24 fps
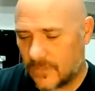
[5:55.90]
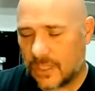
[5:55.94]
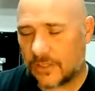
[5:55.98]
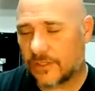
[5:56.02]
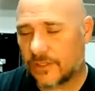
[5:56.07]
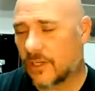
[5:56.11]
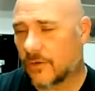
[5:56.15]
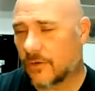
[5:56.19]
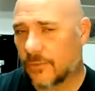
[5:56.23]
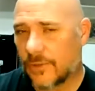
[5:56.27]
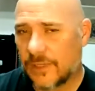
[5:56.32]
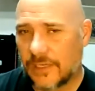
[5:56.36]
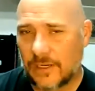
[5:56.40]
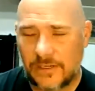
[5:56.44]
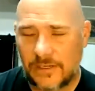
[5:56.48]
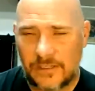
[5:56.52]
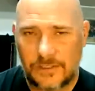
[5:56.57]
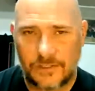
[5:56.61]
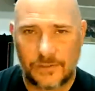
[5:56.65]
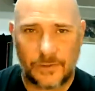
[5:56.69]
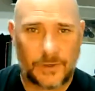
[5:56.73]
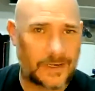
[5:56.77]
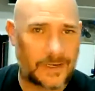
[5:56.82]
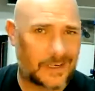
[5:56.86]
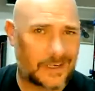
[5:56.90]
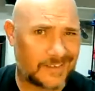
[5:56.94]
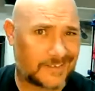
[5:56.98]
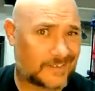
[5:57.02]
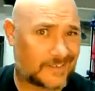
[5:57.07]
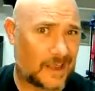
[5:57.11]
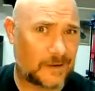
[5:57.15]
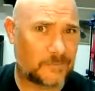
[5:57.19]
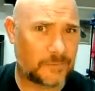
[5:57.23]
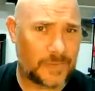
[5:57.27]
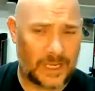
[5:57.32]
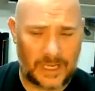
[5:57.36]
You go in there, you join, it's
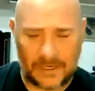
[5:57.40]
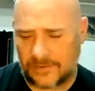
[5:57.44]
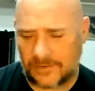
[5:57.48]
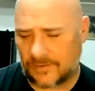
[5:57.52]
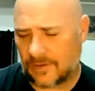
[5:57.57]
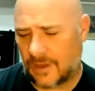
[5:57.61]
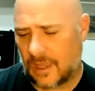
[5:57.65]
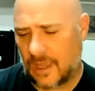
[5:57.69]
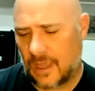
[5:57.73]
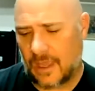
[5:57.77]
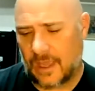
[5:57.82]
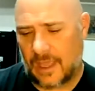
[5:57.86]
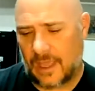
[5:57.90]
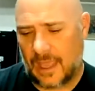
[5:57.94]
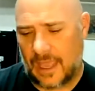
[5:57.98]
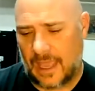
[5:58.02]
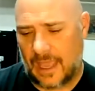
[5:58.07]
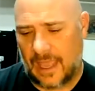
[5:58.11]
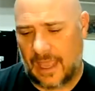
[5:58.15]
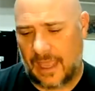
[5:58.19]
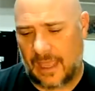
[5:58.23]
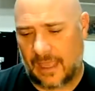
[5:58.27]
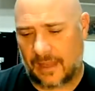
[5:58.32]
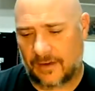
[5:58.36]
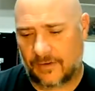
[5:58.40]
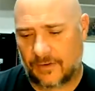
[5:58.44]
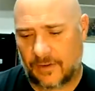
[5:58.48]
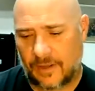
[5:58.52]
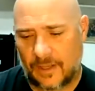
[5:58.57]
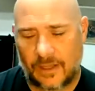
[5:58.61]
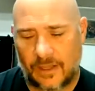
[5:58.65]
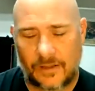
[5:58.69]
$10. And